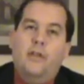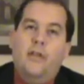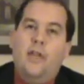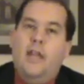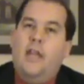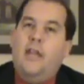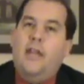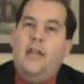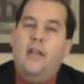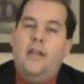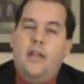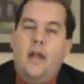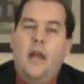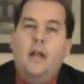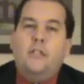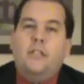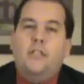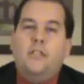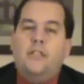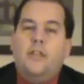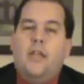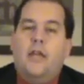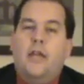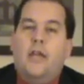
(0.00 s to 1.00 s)
He did not
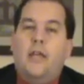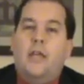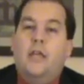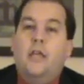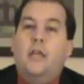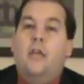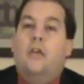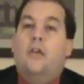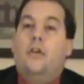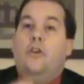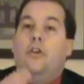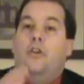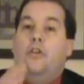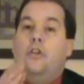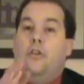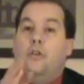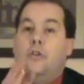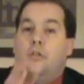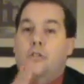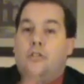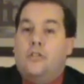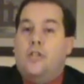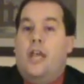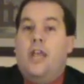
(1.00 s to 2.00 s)
say,
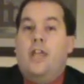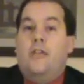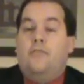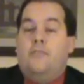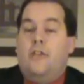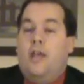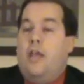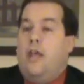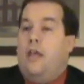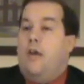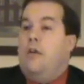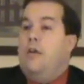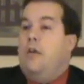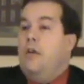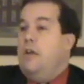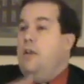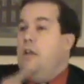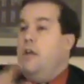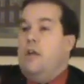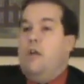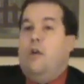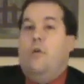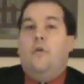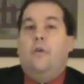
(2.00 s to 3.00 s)
You're saved now,
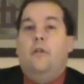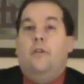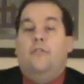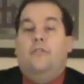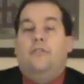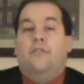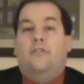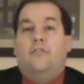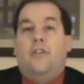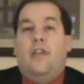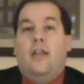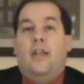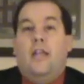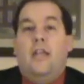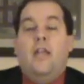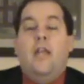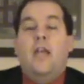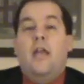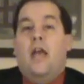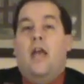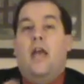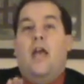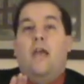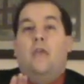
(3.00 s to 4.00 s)
now go into the
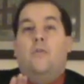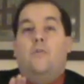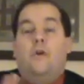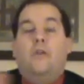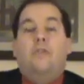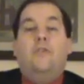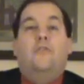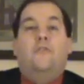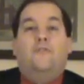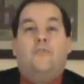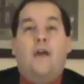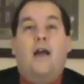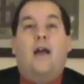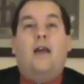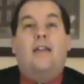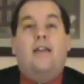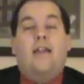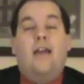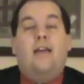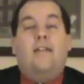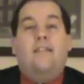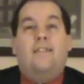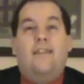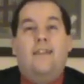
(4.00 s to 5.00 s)
city, and what you'll find
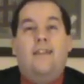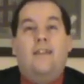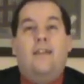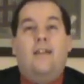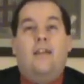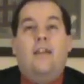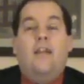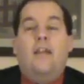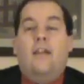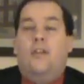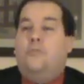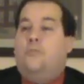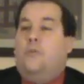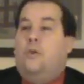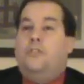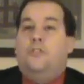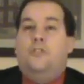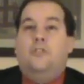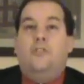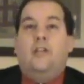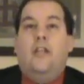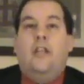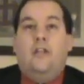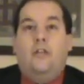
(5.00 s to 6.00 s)
out there is
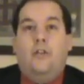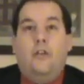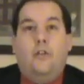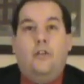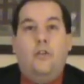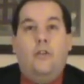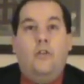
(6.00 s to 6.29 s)
what you need to